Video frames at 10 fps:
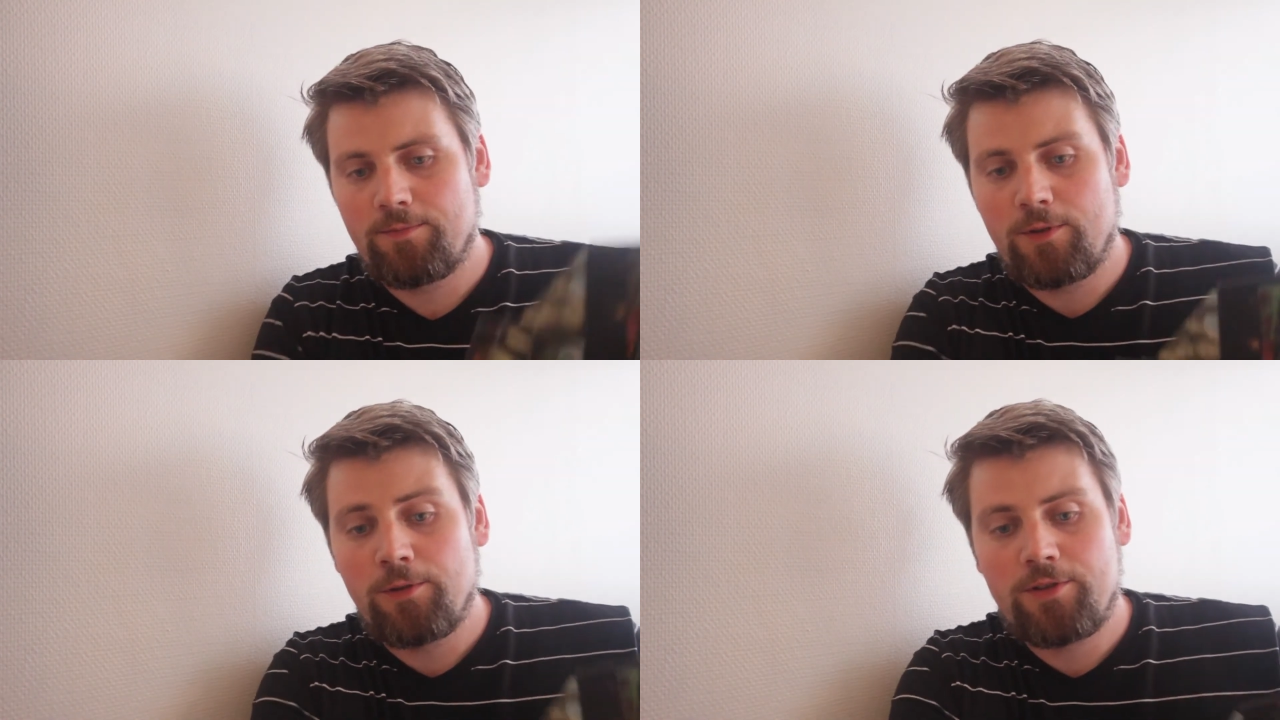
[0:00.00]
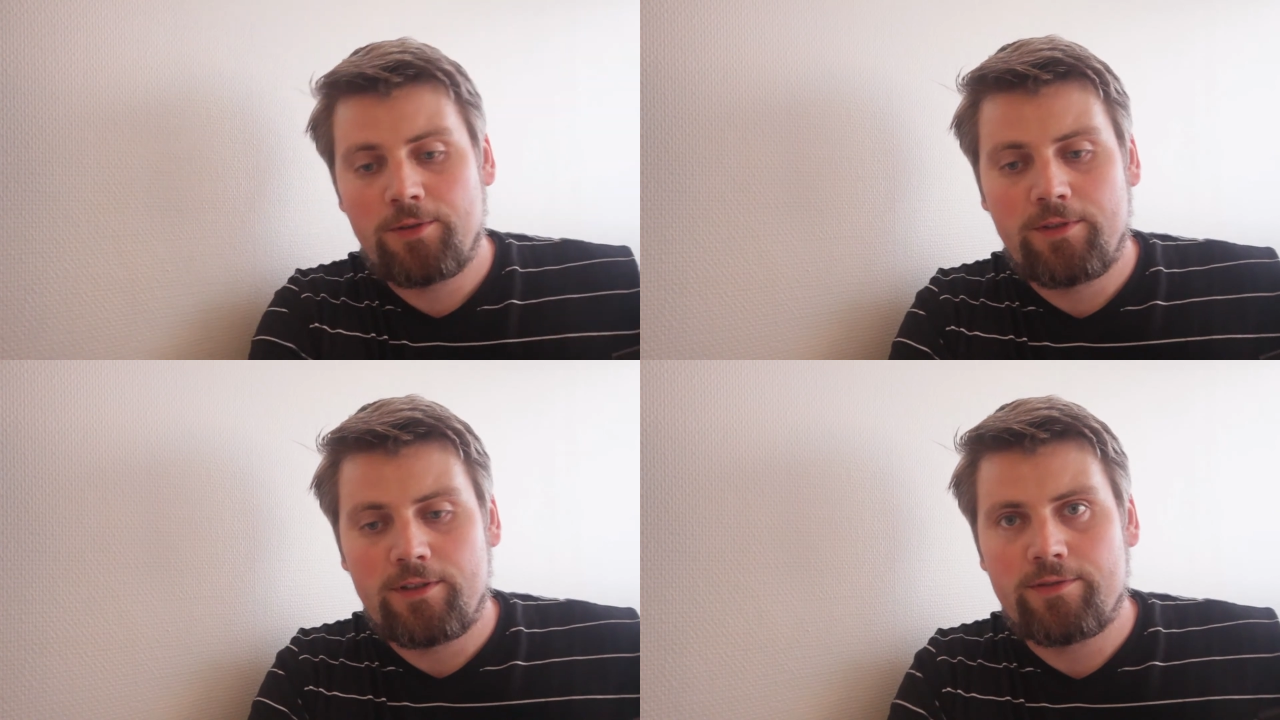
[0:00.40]

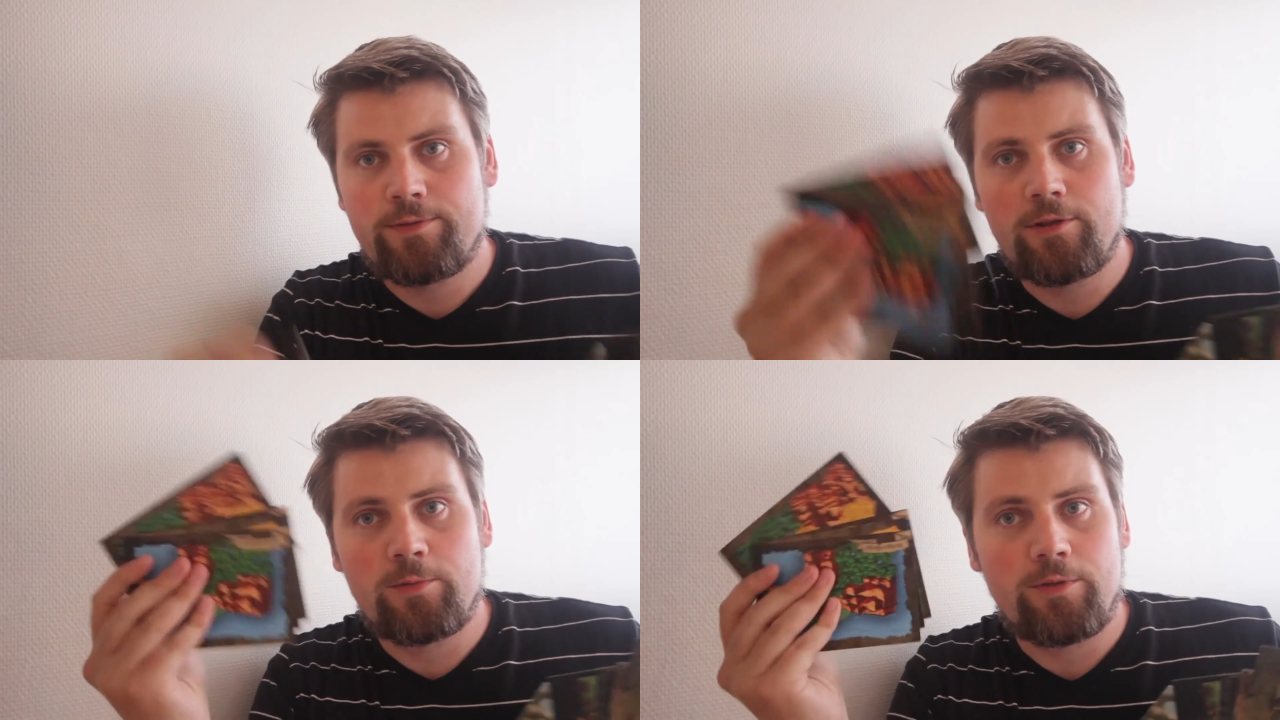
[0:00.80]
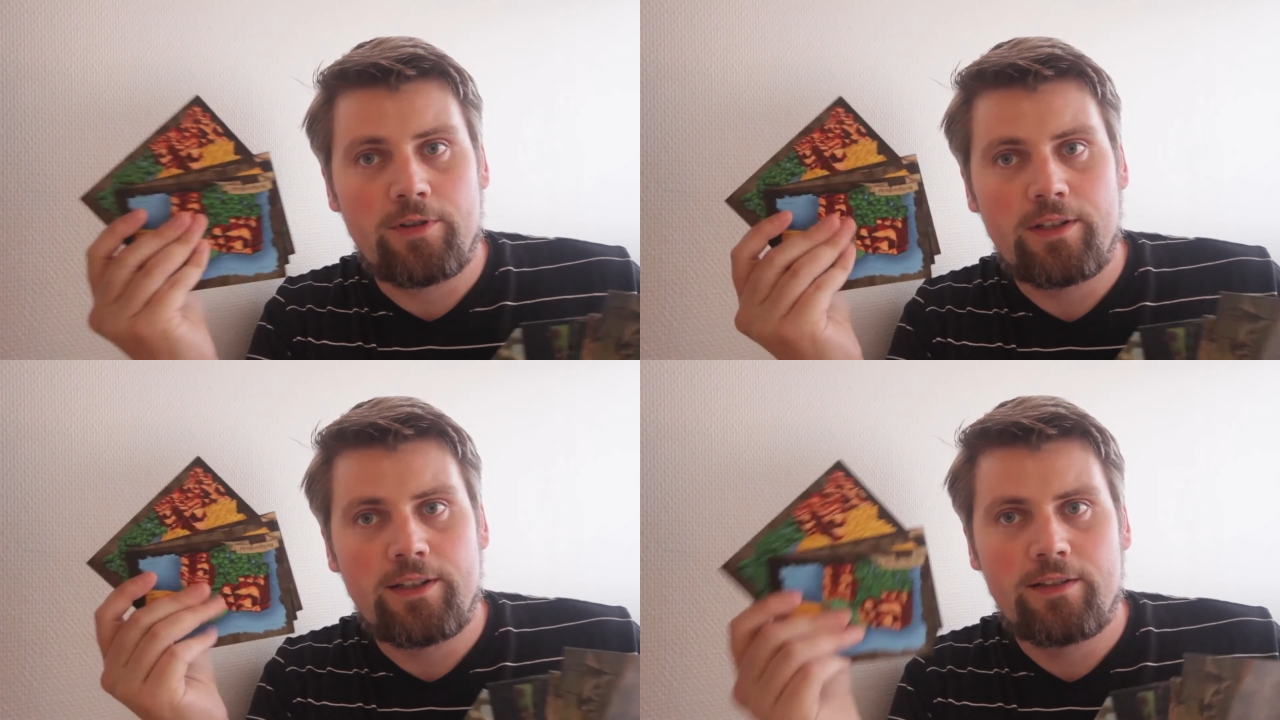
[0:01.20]
Also, there are 4
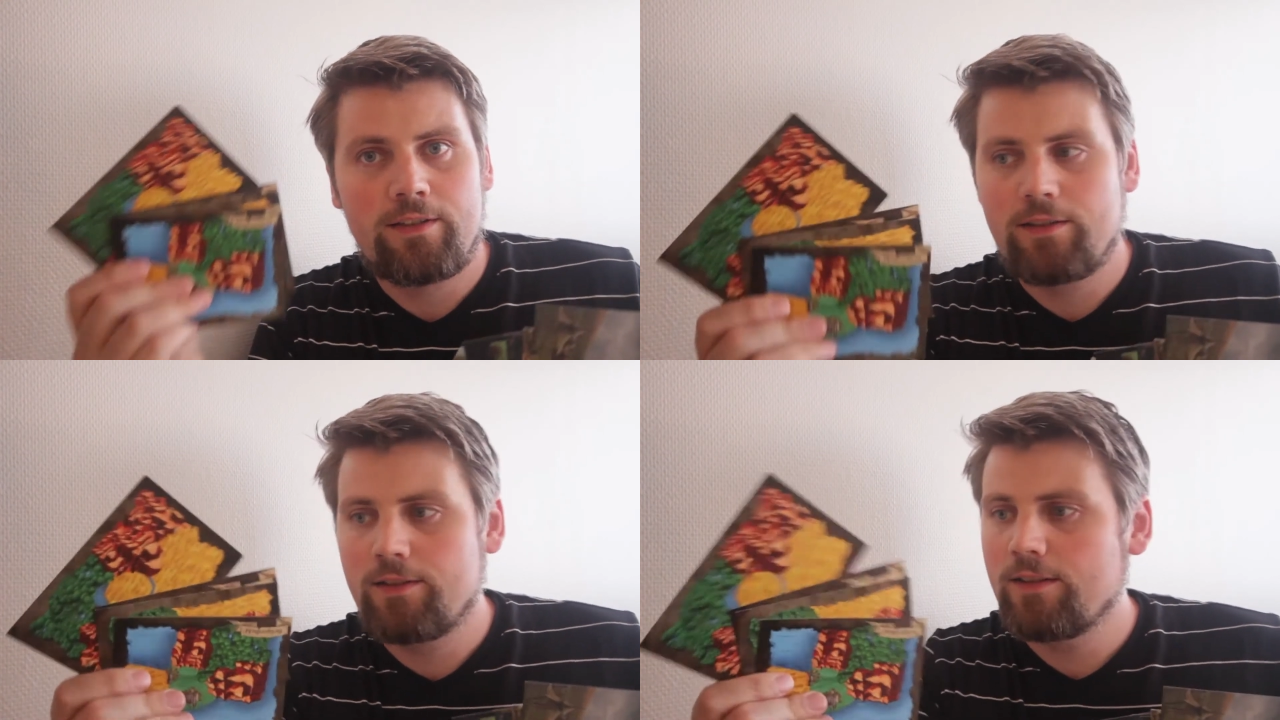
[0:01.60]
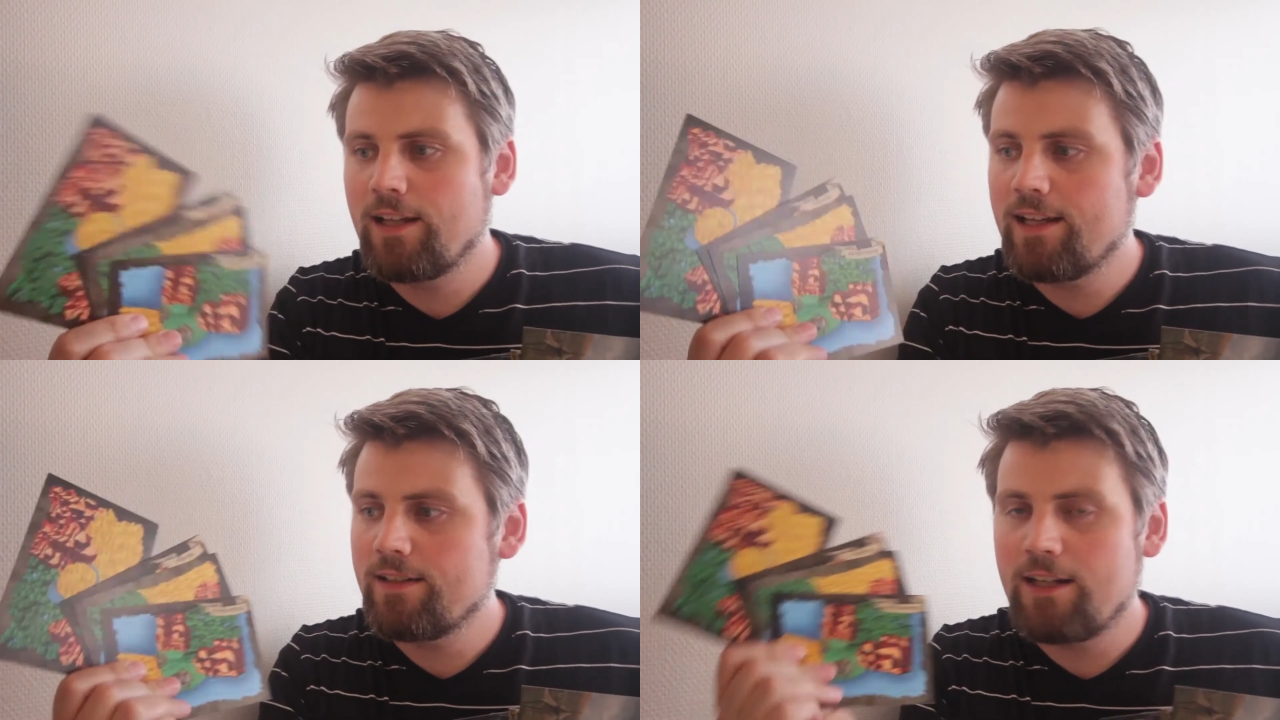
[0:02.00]
more
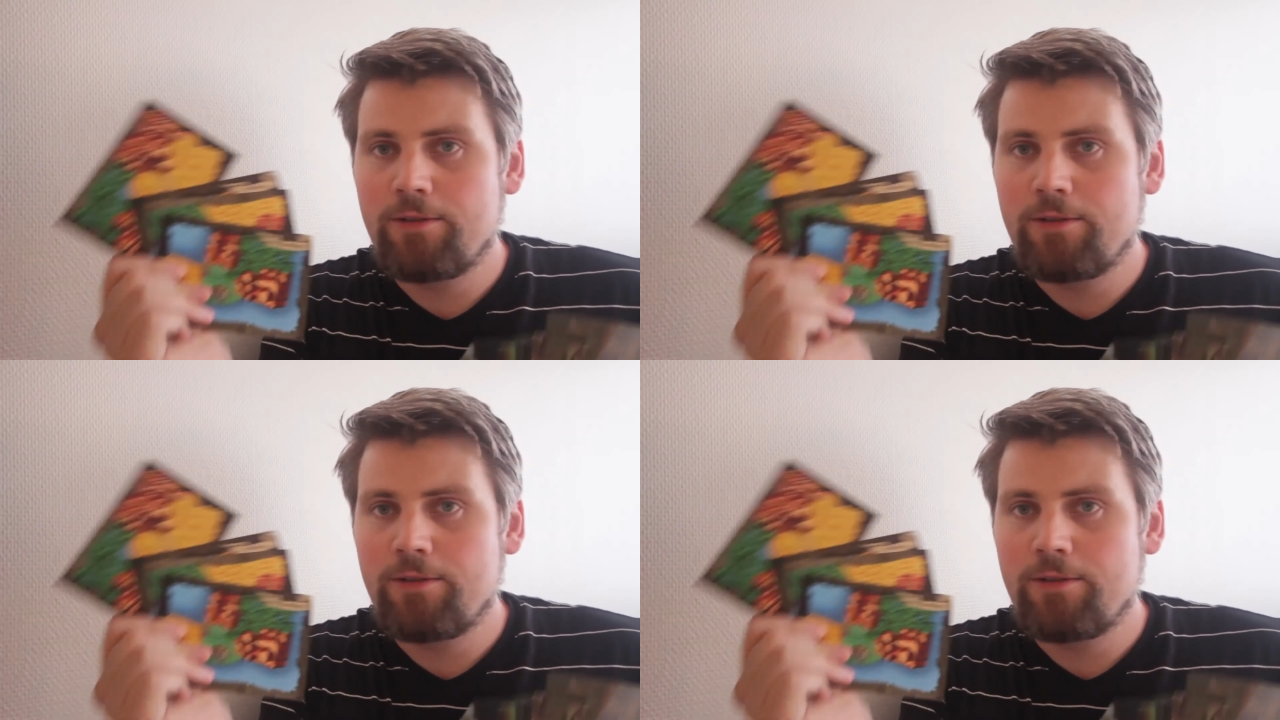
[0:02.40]
land